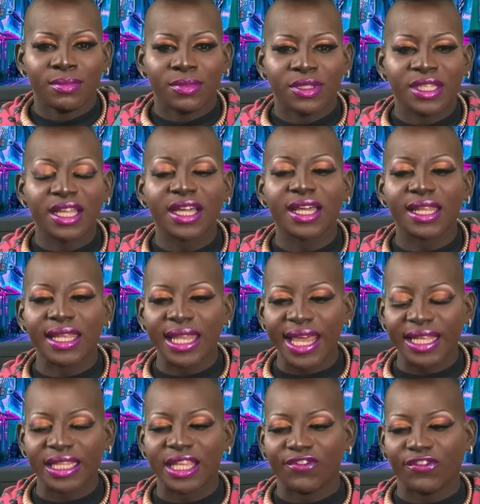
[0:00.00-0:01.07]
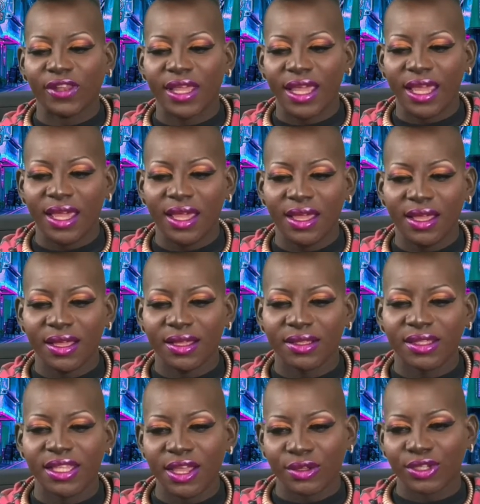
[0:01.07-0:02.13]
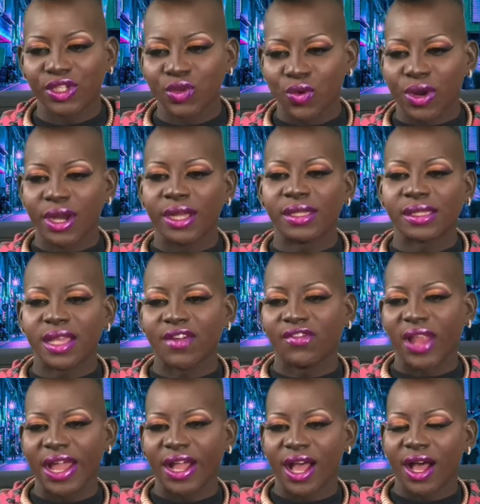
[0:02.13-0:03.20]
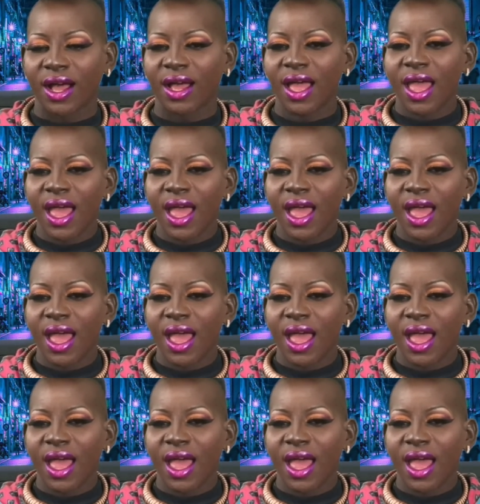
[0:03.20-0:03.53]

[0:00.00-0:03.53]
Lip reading: to collectively tell stories of like a